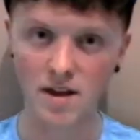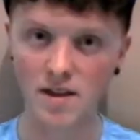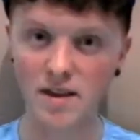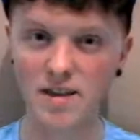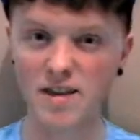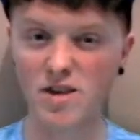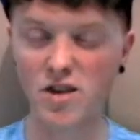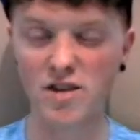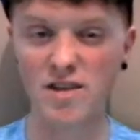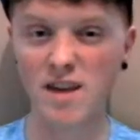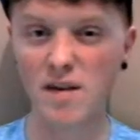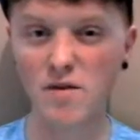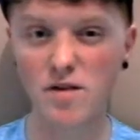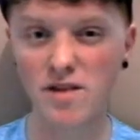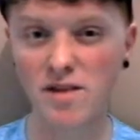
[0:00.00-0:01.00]
These are just
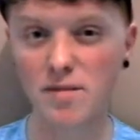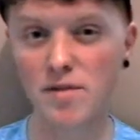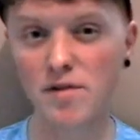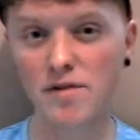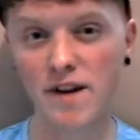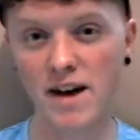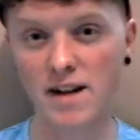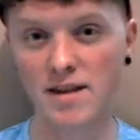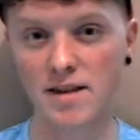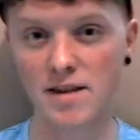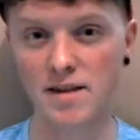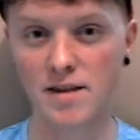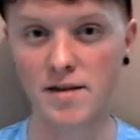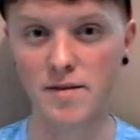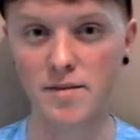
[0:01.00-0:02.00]
several simple
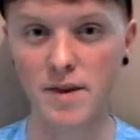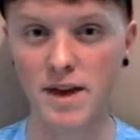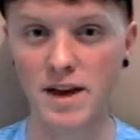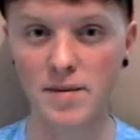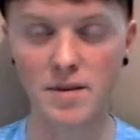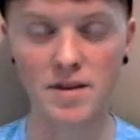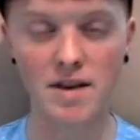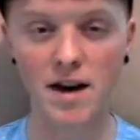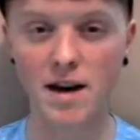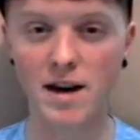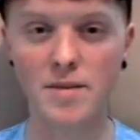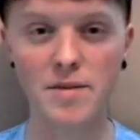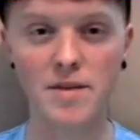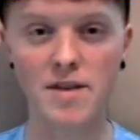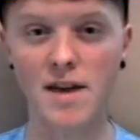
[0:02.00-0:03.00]
factors that make up a
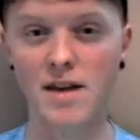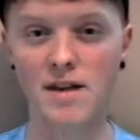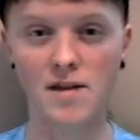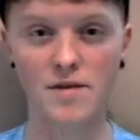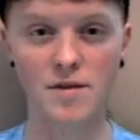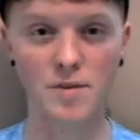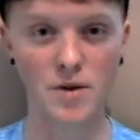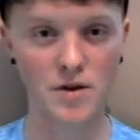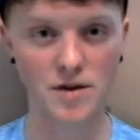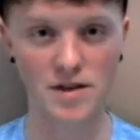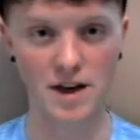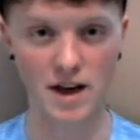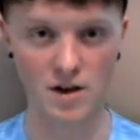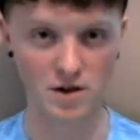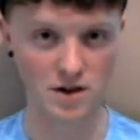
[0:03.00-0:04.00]
tiny percent of the person
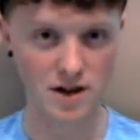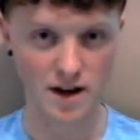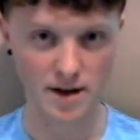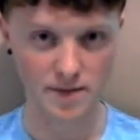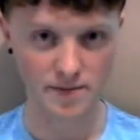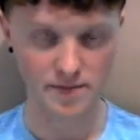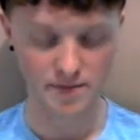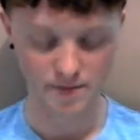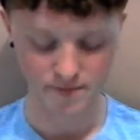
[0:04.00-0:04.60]
I actually am.